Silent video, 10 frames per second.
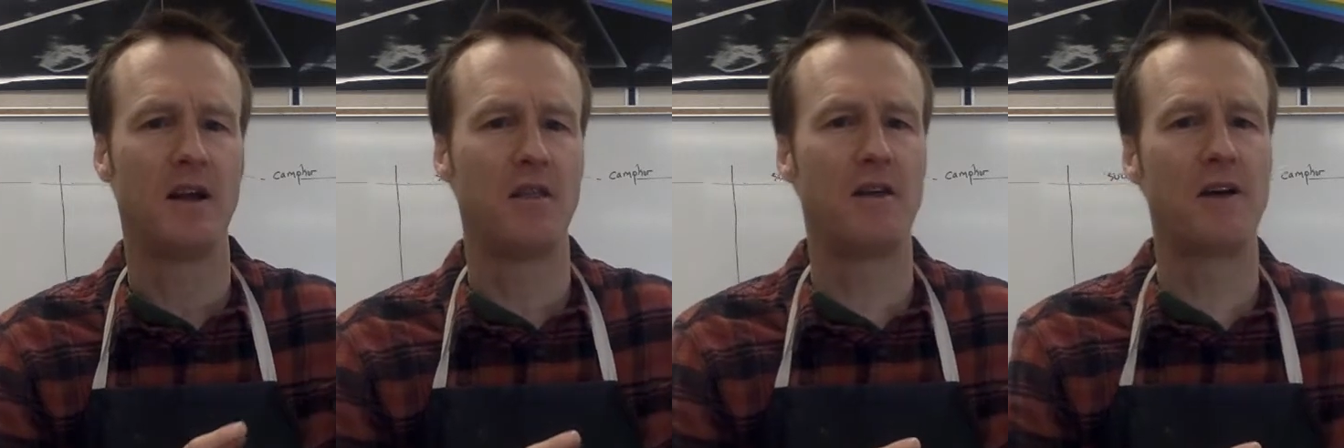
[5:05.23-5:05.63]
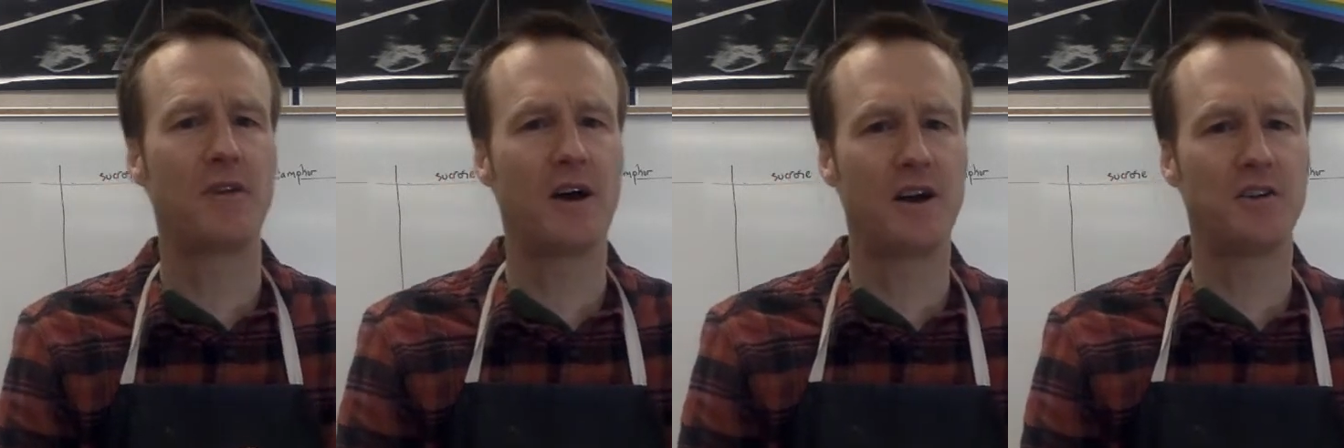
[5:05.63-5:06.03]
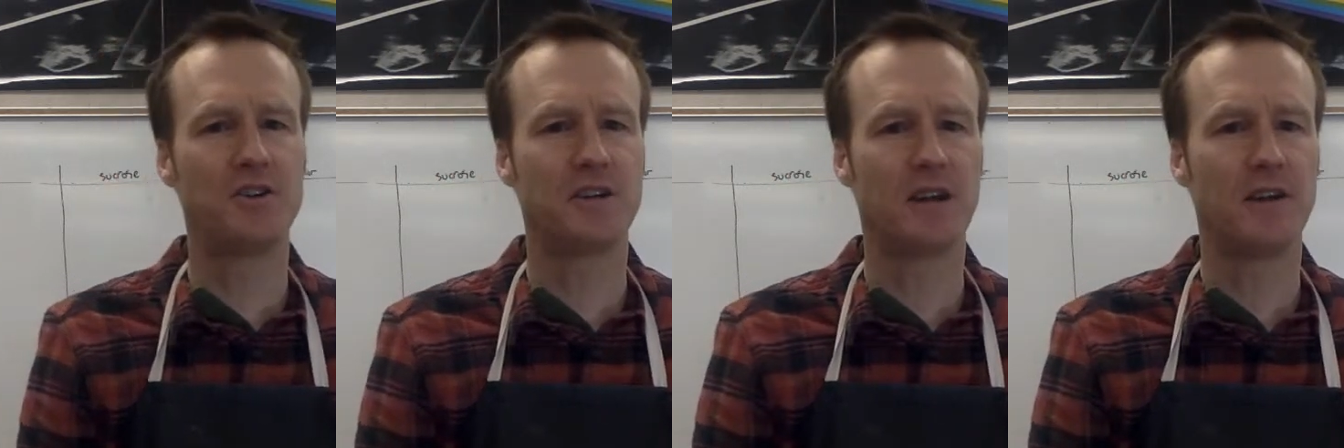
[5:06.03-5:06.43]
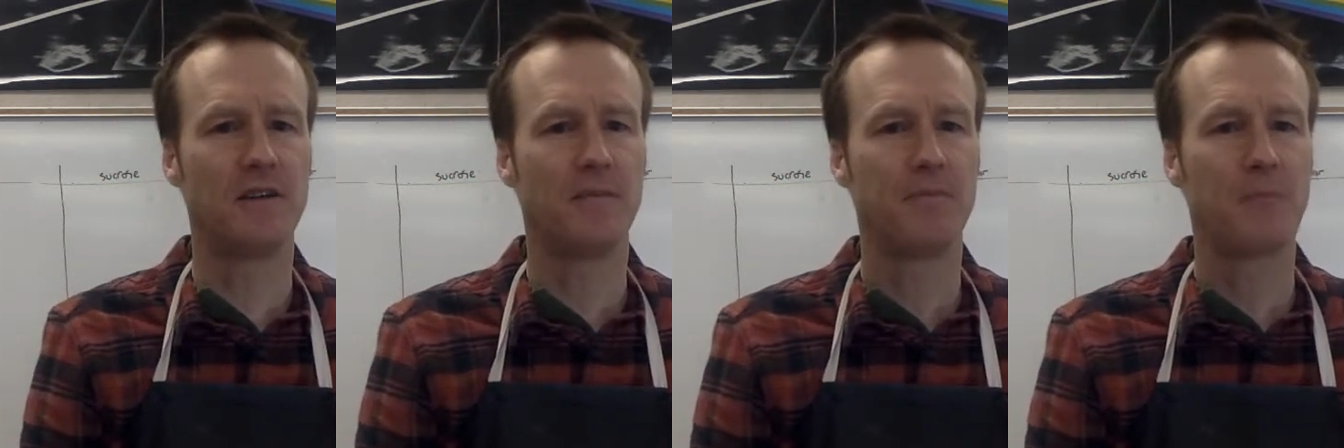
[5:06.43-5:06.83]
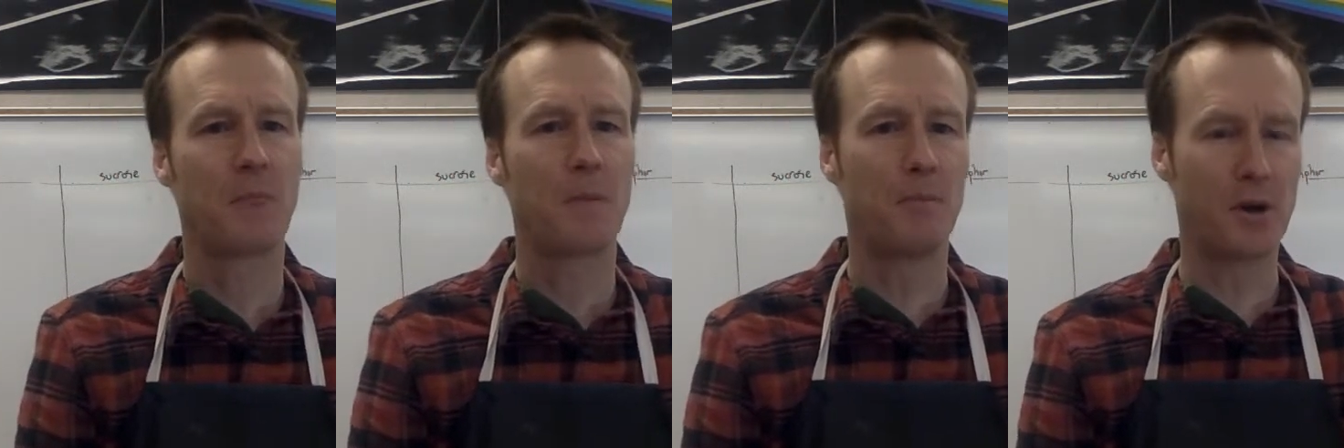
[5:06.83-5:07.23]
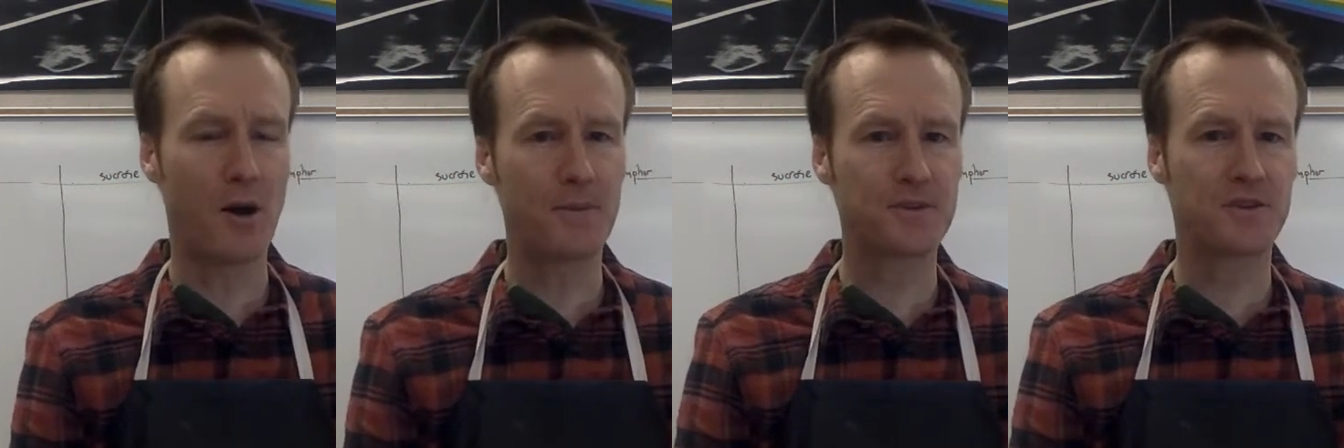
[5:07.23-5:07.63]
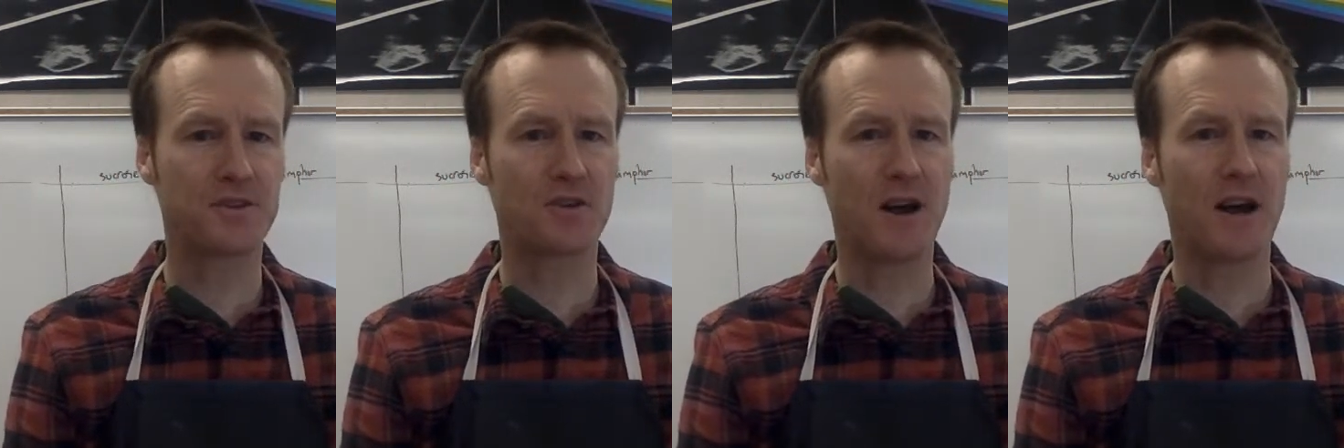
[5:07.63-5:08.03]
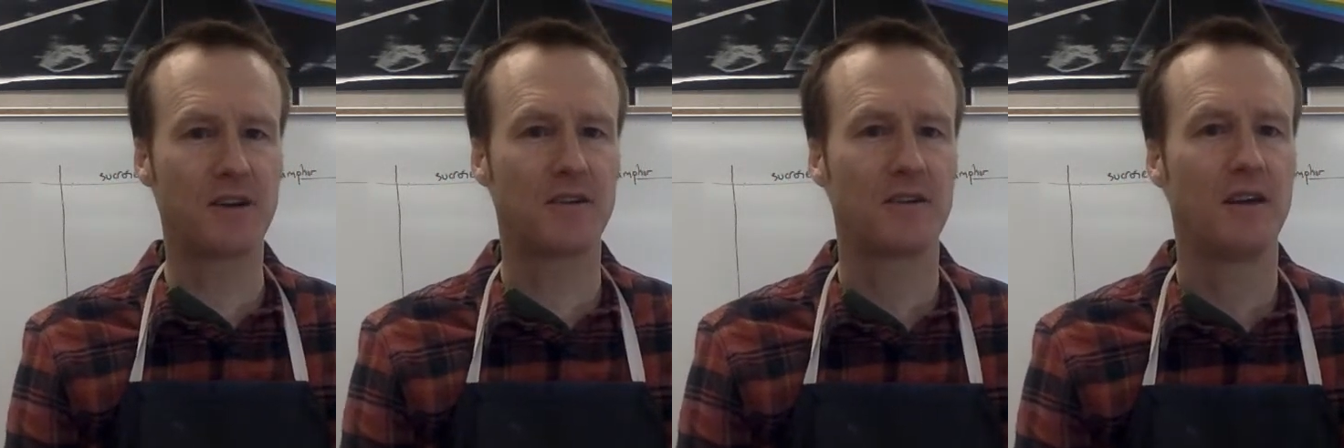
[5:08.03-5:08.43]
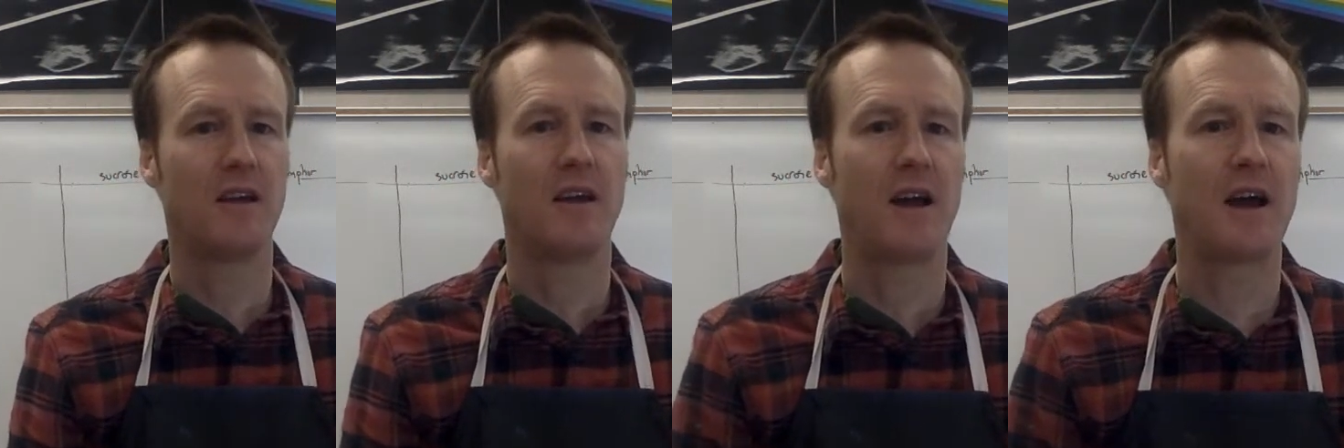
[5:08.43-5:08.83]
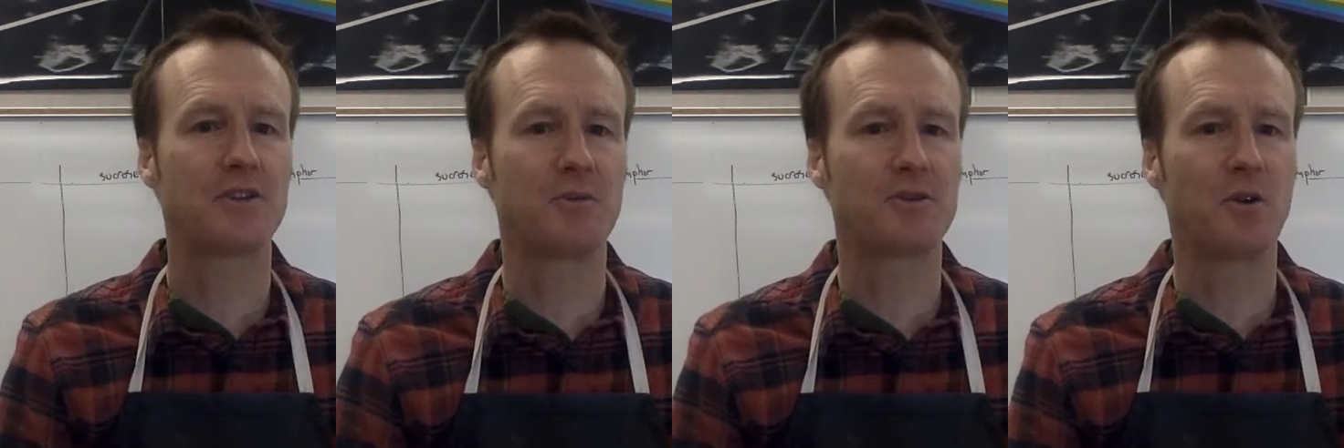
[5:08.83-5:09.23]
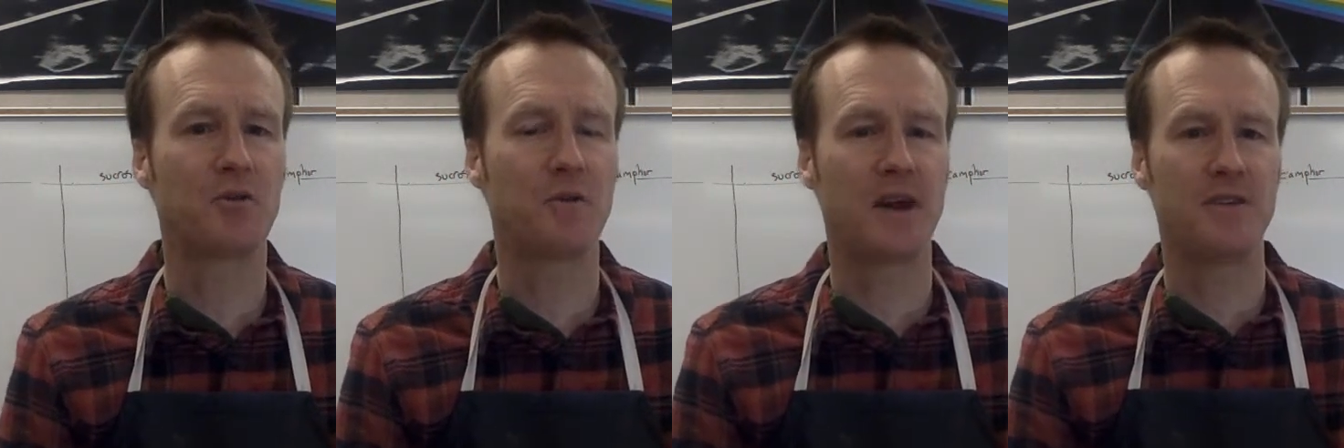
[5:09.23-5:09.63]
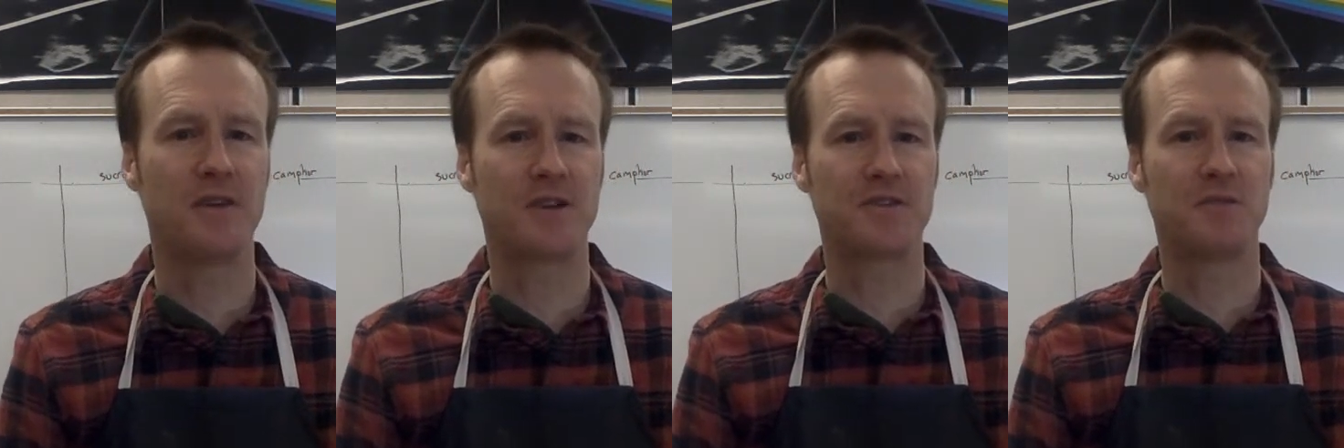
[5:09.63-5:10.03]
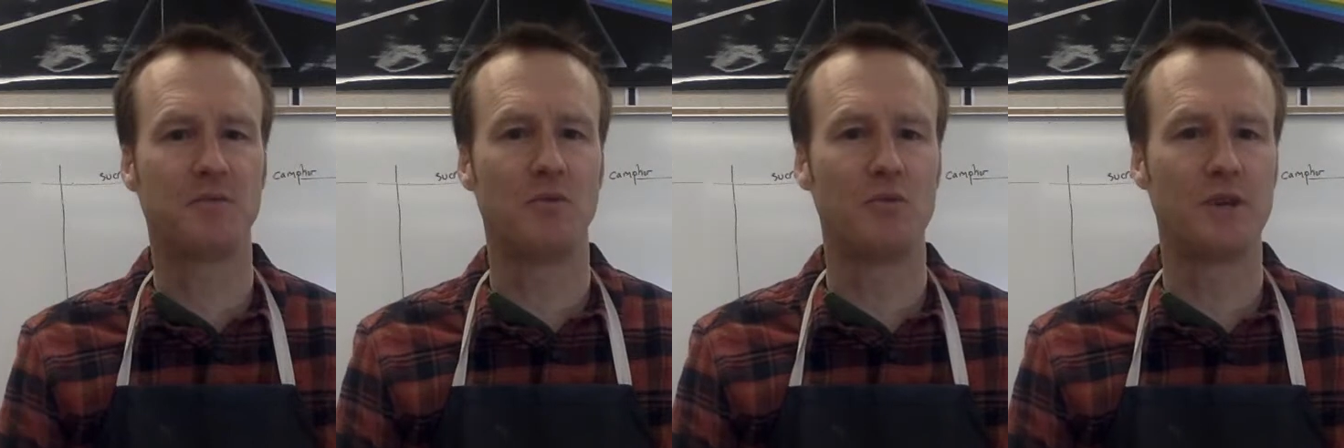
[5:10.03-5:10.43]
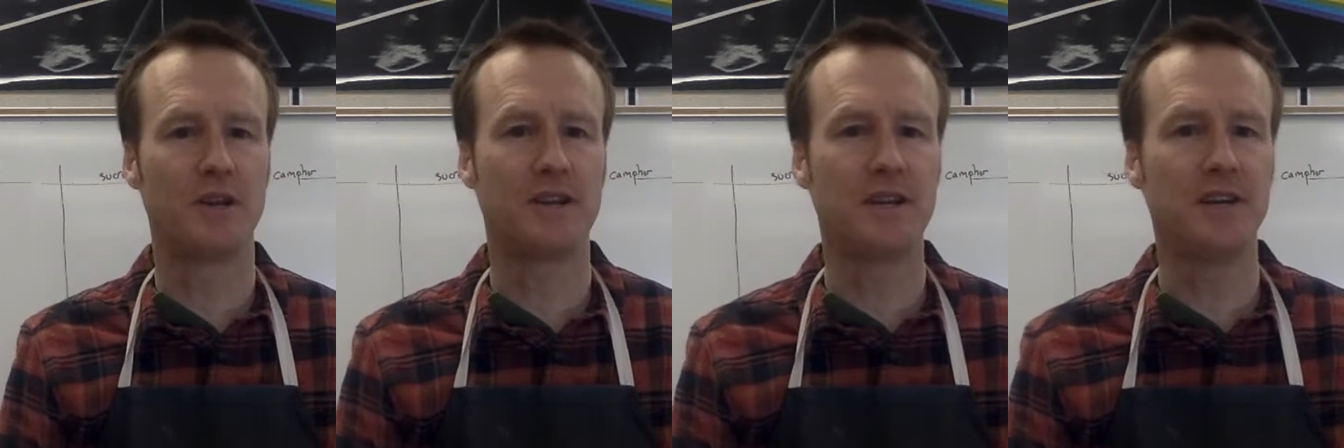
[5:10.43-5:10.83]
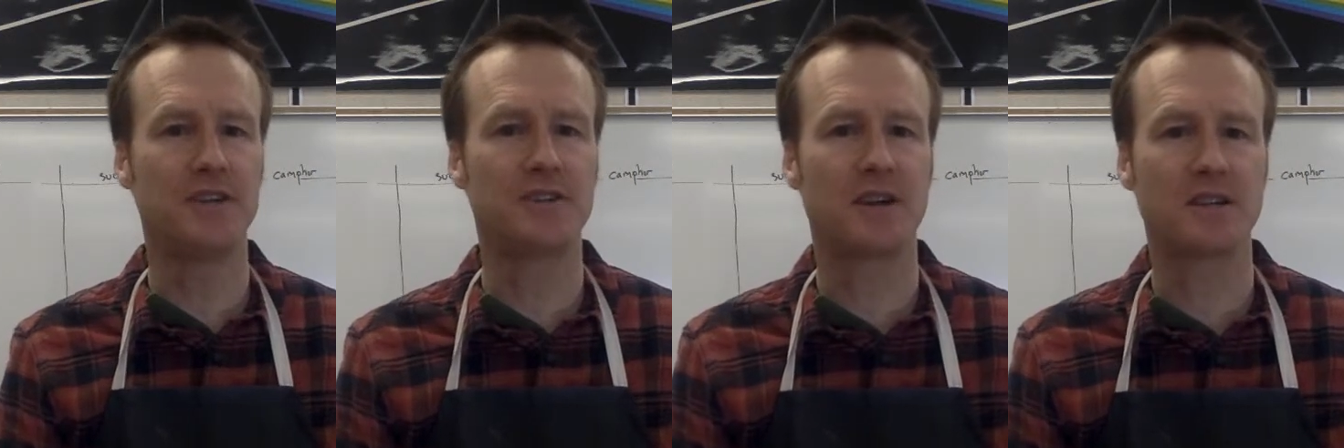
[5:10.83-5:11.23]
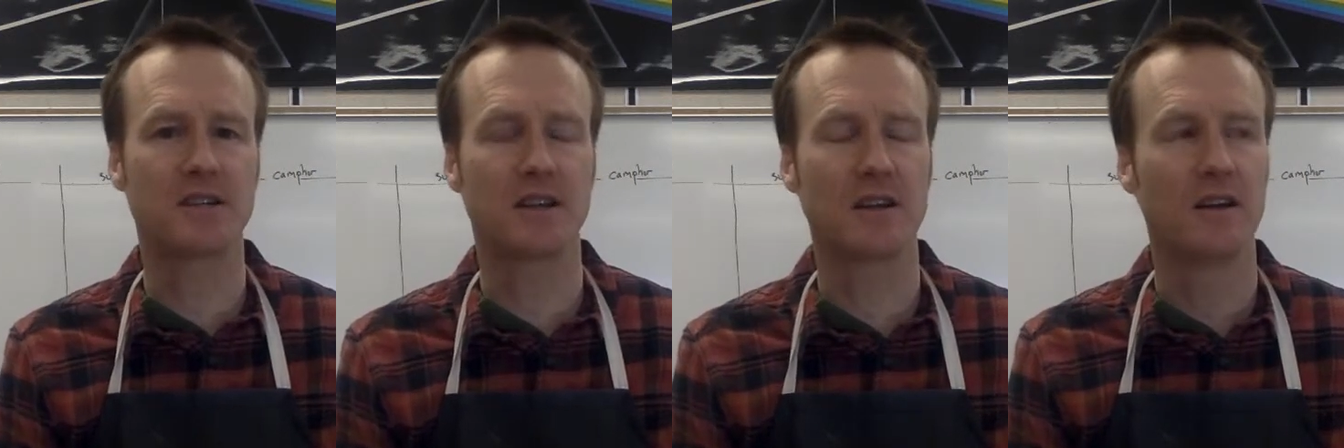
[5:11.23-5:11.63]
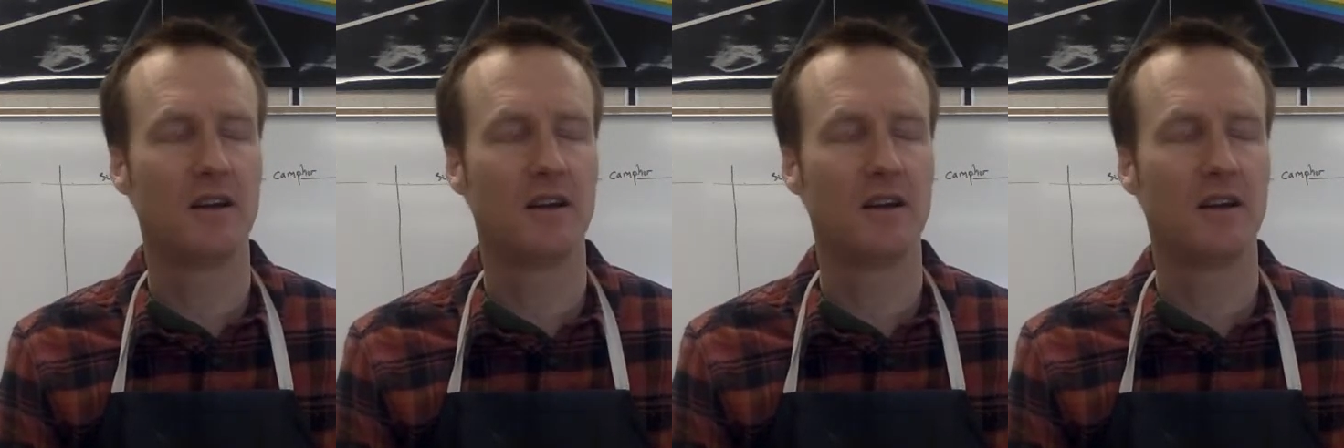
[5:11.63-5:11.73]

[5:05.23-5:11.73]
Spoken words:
than the hydrogen end. But opposites attract. As a result of that, you get some really interesting